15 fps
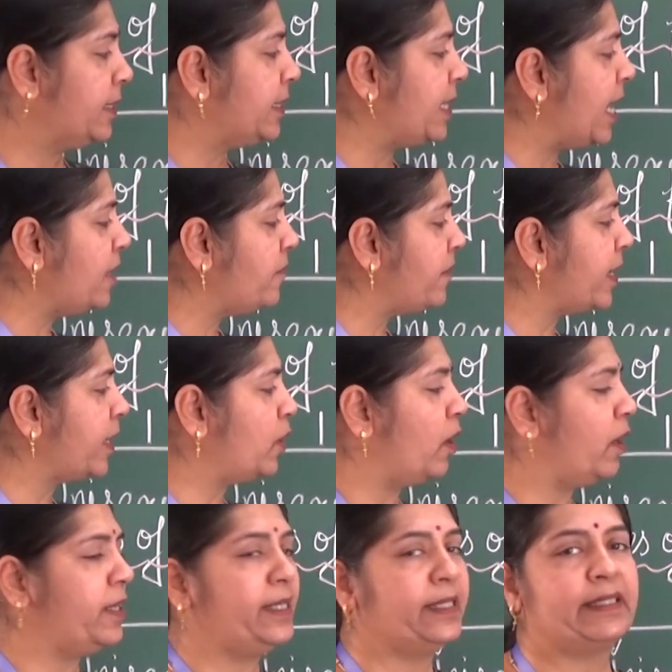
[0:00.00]
then we
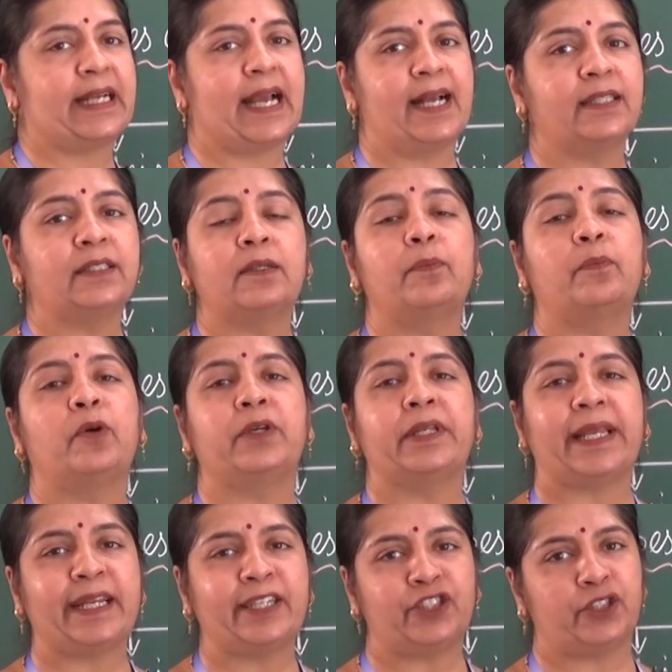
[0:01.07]
call it as
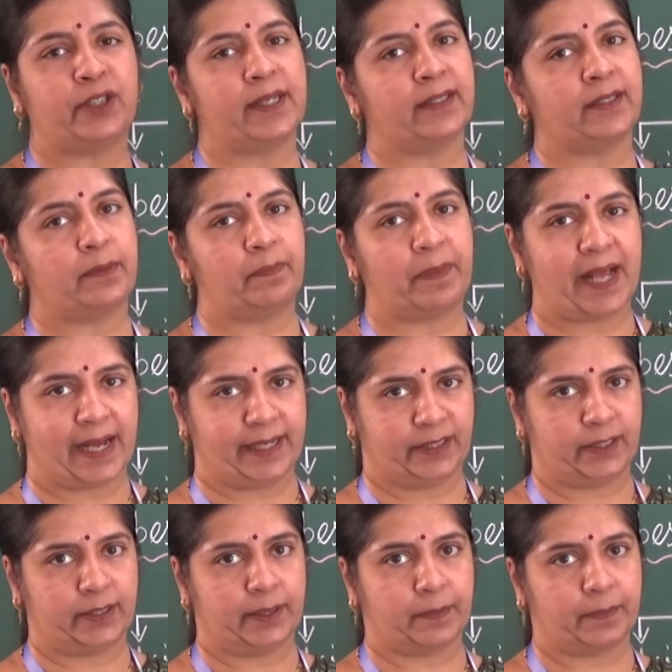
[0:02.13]
monoecious
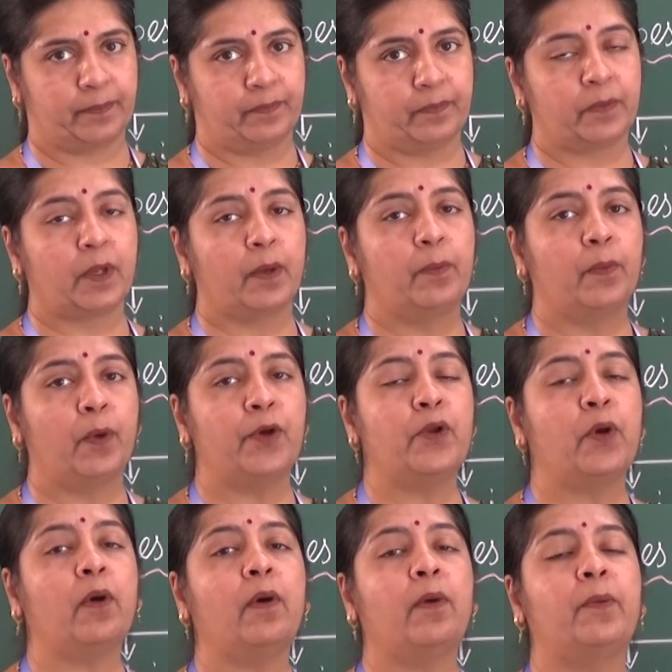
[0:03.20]
plant.
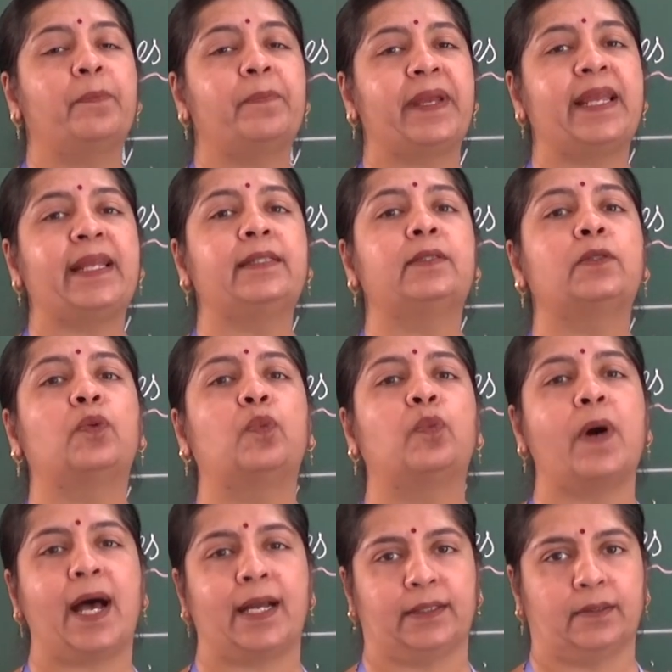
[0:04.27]
Mono means
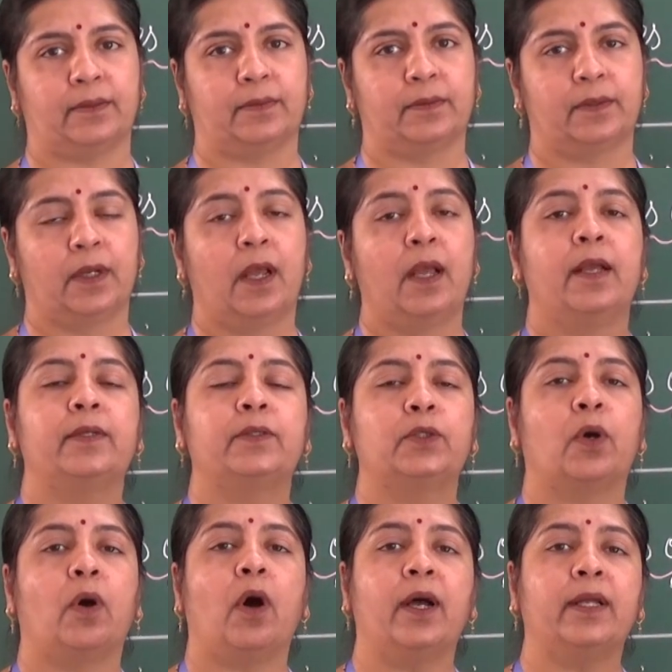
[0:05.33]
one.
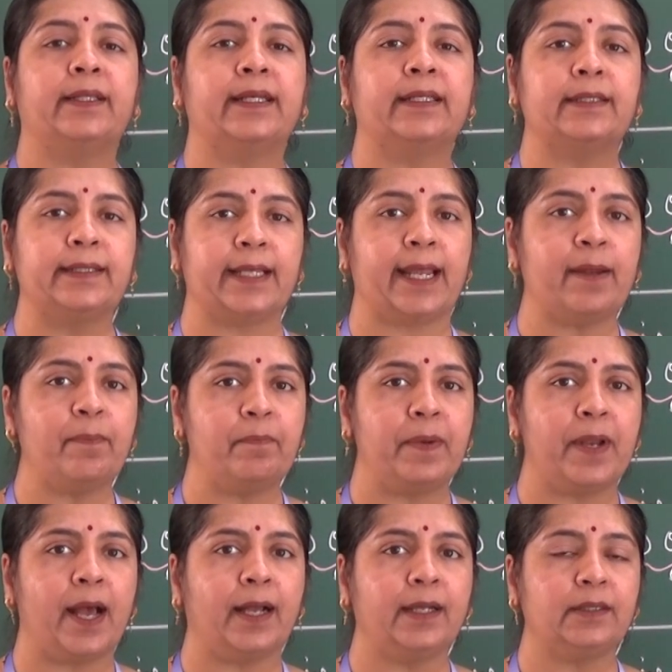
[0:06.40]
So on the same
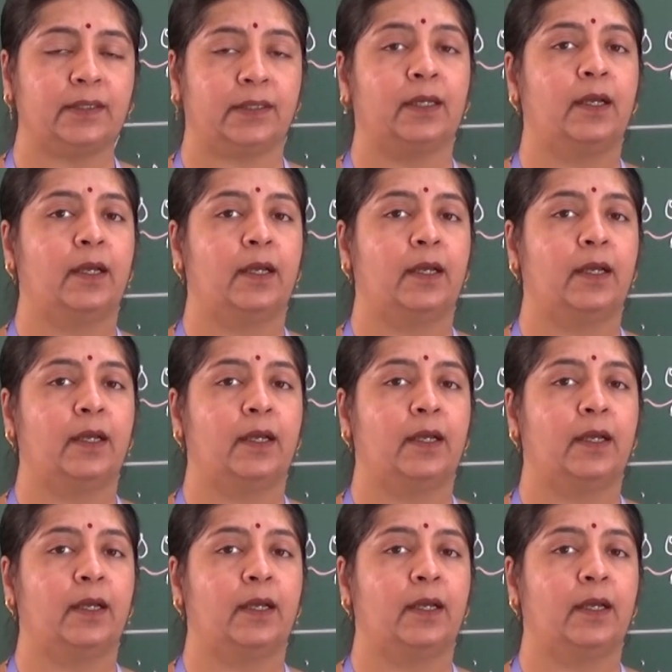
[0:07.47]
plant,